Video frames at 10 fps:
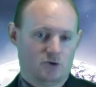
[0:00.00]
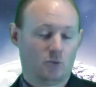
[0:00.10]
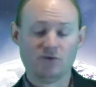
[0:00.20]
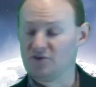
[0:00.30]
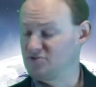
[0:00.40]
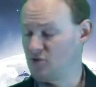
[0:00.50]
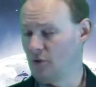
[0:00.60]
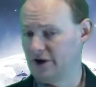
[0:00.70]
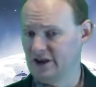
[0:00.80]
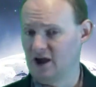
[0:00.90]
Well, the
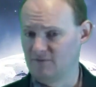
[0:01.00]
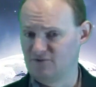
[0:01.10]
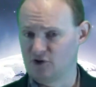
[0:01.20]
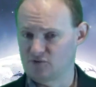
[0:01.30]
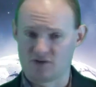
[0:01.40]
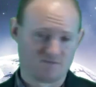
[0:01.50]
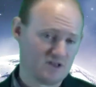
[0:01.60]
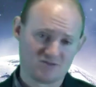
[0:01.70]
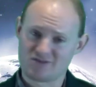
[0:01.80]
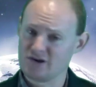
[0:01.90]
story of Joseph
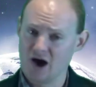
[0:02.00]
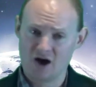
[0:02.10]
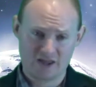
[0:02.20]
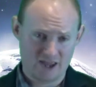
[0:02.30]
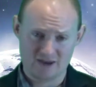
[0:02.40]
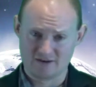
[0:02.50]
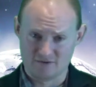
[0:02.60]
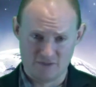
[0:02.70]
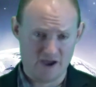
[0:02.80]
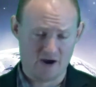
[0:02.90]
does not end
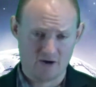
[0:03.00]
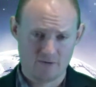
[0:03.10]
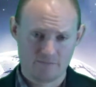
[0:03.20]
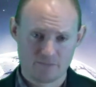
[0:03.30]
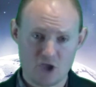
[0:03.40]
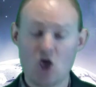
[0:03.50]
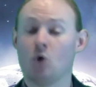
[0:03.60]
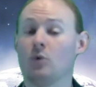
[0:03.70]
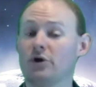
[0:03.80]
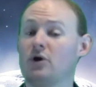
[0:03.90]
there.
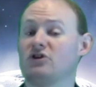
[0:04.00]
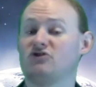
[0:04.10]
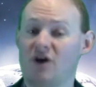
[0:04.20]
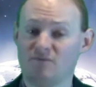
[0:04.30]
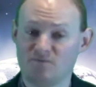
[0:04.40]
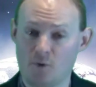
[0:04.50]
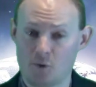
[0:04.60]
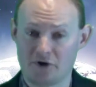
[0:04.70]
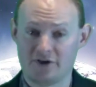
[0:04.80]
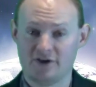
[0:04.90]
We're going to jump
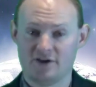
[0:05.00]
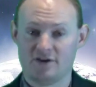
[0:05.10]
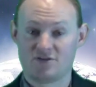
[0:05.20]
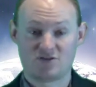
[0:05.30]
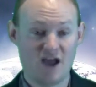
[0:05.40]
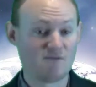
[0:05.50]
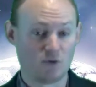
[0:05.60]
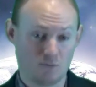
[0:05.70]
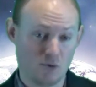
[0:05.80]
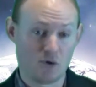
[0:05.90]
forward
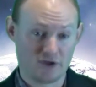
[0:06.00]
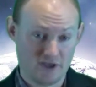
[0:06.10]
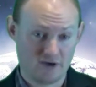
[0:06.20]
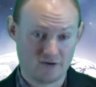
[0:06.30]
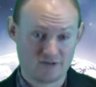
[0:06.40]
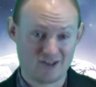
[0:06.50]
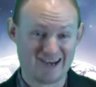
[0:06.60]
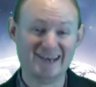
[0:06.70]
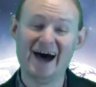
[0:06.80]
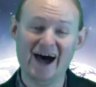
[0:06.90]
several more years,
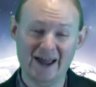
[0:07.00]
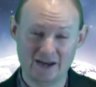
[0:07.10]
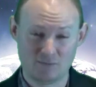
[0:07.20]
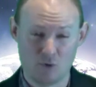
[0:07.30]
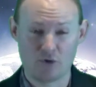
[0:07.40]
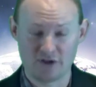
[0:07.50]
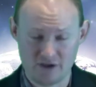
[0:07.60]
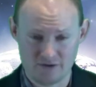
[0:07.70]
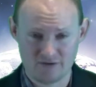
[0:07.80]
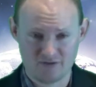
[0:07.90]
nine more
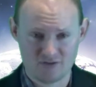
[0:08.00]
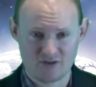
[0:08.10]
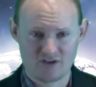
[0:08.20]
years.